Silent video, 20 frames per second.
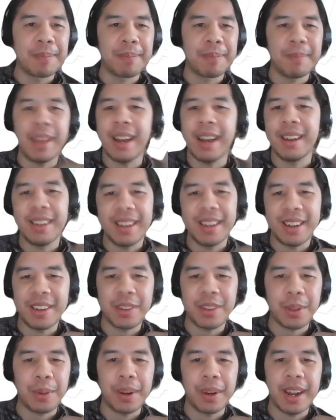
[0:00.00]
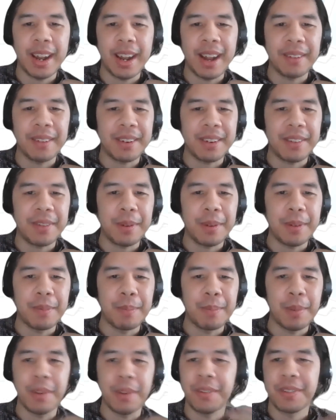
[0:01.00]
yeah, just throwing that out there for
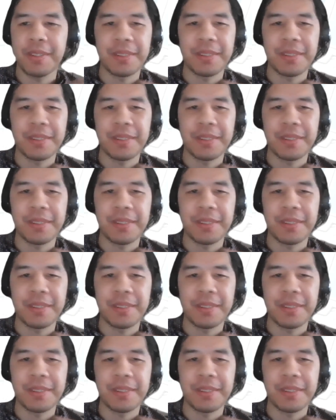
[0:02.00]
both.